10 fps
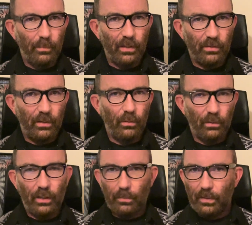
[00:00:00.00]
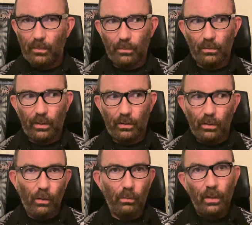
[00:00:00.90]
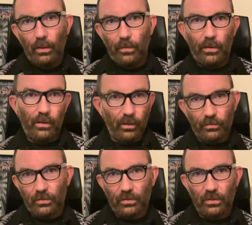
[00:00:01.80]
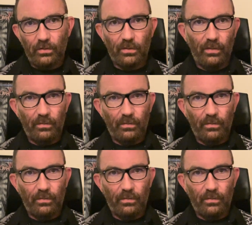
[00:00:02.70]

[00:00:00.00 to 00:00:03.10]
because I know a lot of people are like, no, the narcissist